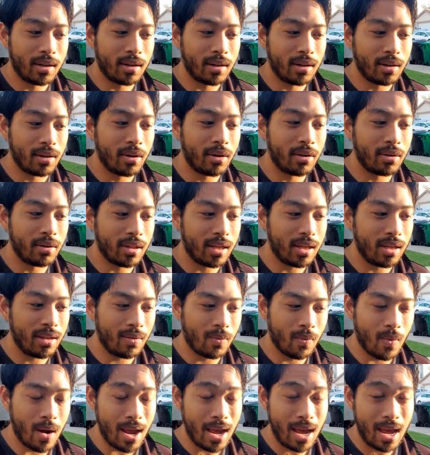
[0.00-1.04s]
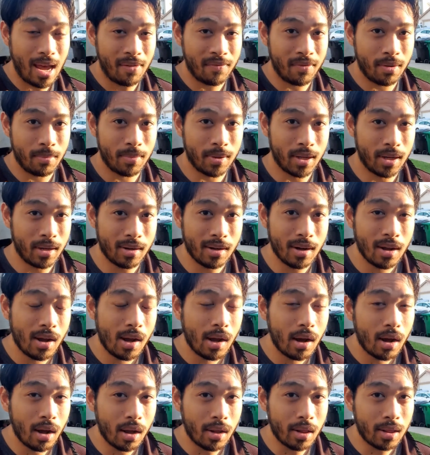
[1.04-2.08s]
currently, why I haven't been
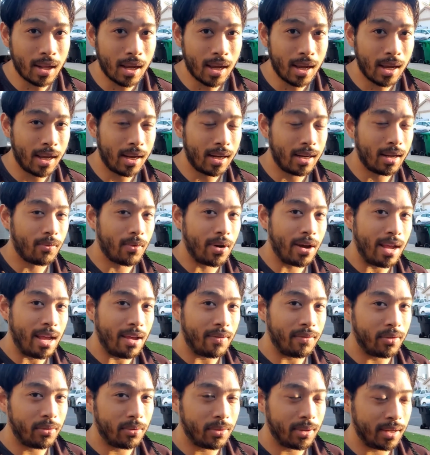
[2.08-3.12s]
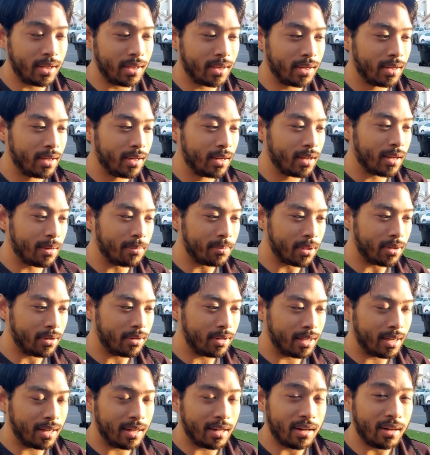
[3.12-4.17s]
online, and why I haven't really uploaded
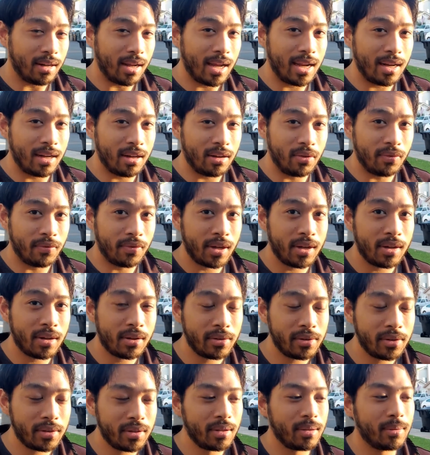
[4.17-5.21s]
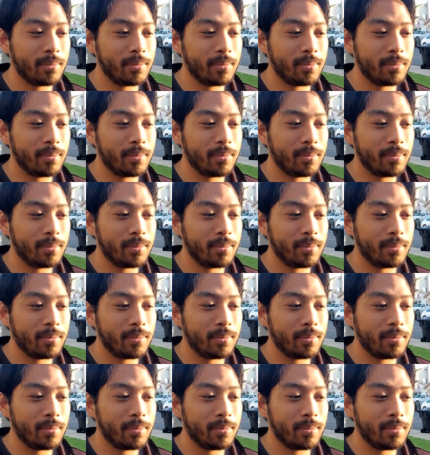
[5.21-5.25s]
any new videos.